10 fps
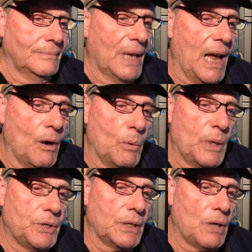How I
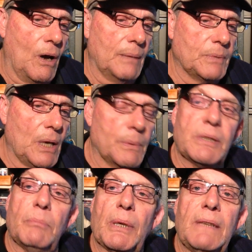wish at times I was
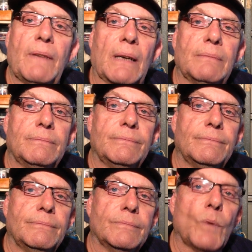the Beaver,
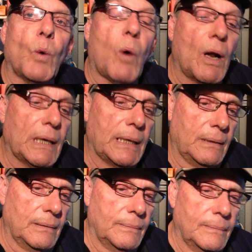or Wally,
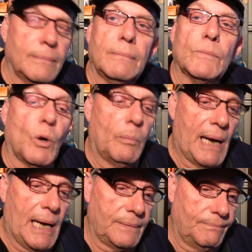or
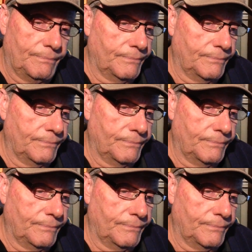Bud.